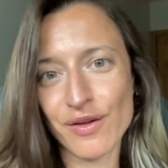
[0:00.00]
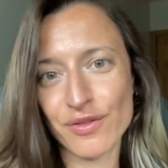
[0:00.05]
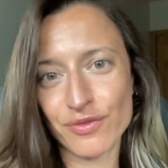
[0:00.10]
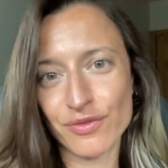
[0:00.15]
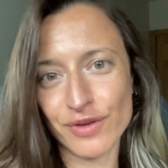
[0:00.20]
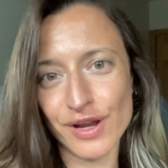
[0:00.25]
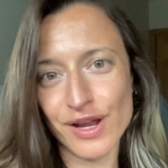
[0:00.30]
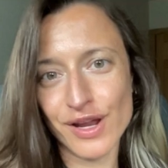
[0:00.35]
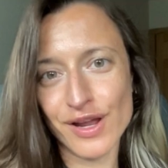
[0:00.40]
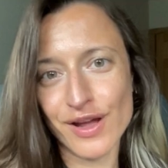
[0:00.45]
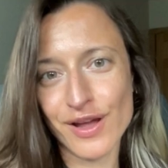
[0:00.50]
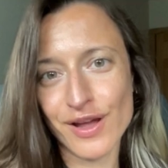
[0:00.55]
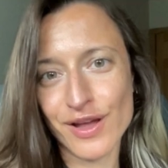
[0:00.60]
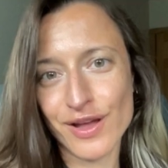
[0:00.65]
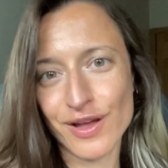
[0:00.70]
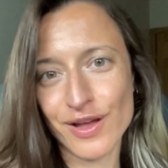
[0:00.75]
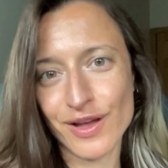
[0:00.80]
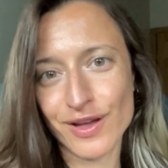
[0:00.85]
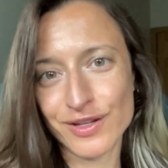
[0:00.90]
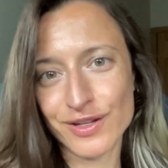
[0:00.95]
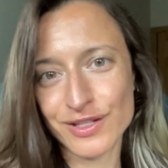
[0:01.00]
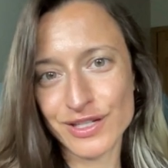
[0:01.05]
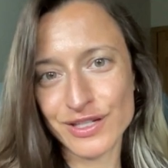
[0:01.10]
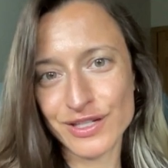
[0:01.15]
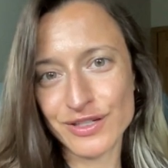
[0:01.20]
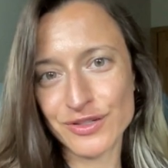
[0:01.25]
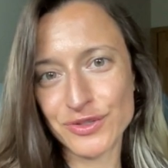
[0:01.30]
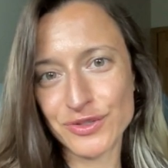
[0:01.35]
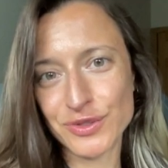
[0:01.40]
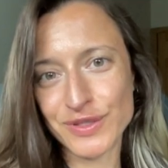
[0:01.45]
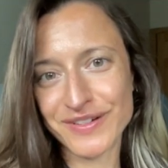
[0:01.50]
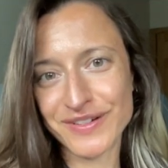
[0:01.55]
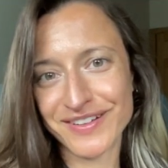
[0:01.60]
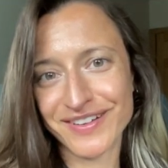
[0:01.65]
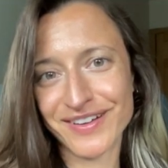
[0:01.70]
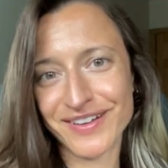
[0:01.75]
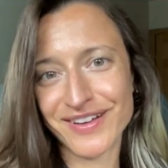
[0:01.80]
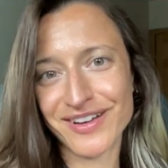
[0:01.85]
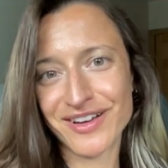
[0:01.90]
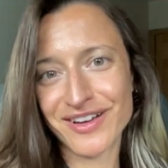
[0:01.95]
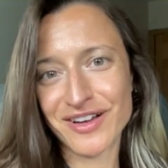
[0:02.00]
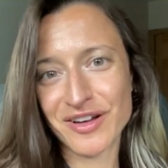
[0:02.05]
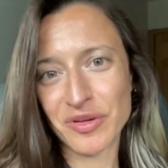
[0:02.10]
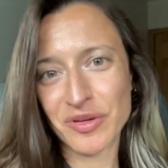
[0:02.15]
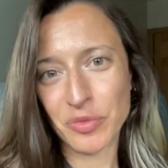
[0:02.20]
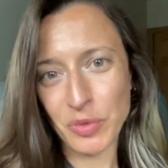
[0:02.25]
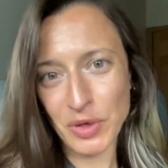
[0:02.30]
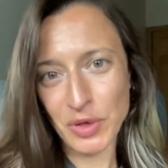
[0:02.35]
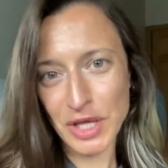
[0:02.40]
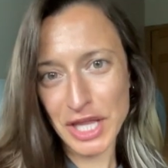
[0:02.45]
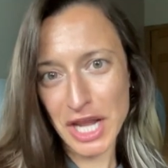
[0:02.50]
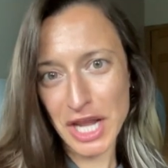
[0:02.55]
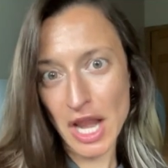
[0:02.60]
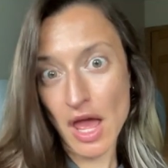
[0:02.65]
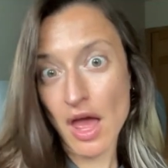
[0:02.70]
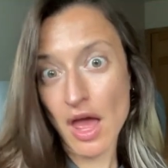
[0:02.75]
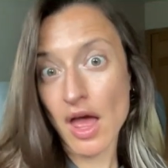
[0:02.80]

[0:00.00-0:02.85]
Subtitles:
3, 2, 1.